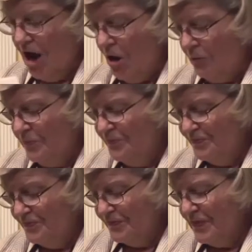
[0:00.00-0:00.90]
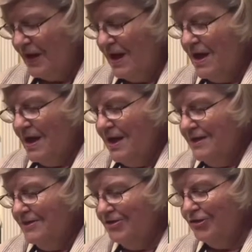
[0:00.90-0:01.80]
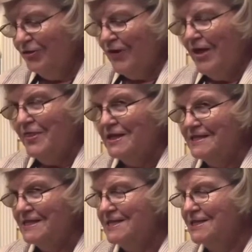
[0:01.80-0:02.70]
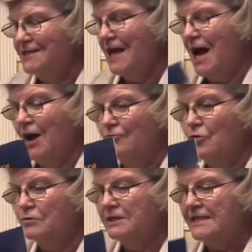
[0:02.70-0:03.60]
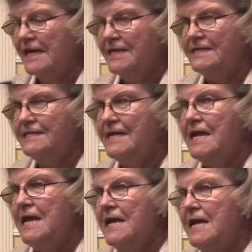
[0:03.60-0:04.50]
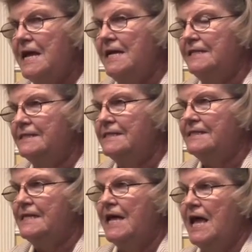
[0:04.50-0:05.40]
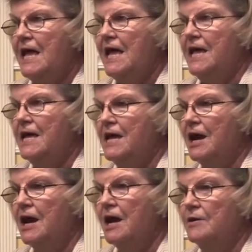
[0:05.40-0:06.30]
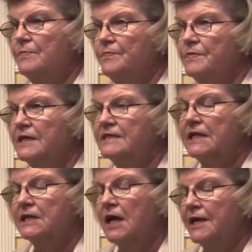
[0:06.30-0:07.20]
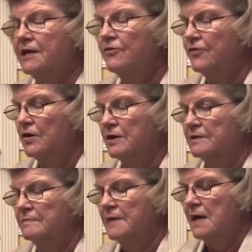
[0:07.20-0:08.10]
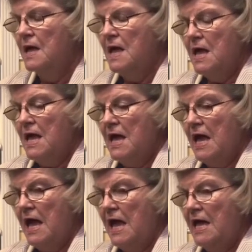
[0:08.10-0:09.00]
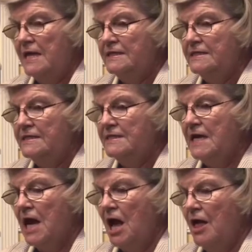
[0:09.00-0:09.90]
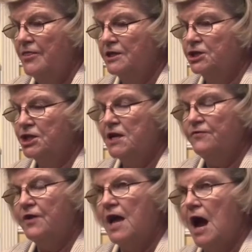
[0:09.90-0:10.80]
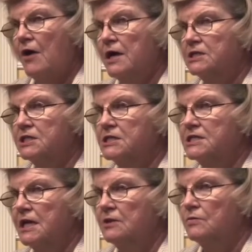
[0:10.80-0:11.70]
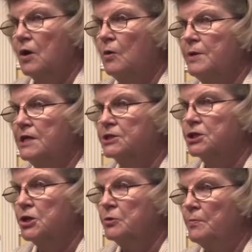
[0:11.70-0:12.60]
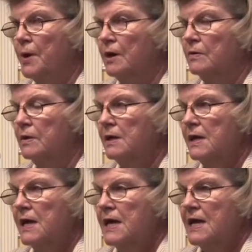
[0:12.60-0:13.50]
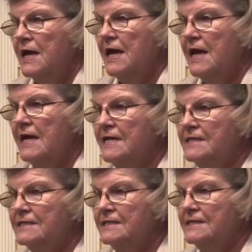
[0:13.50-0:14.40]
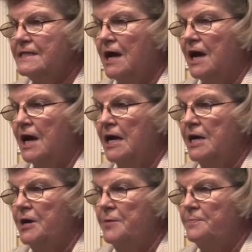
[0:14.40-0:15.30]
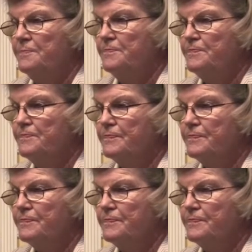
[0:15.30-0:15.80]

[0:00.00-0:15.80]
Oh, this is fun. This is rural Tennessee. It's a declining farm, and the chief character, Delarobia Turnbow, is a